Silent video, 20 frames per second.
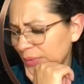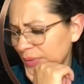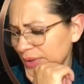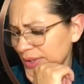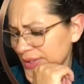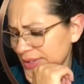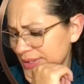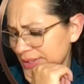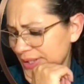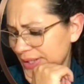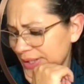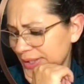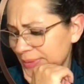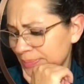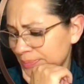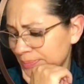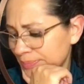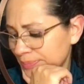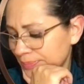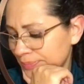I want to
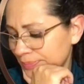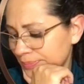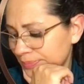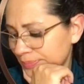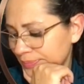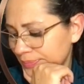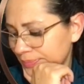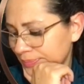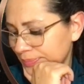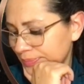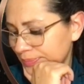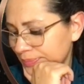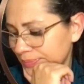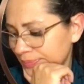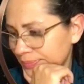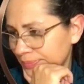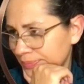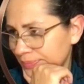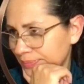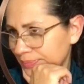say
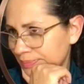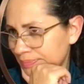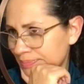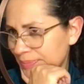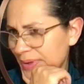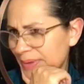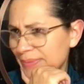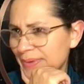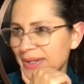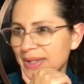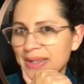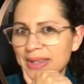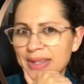maybe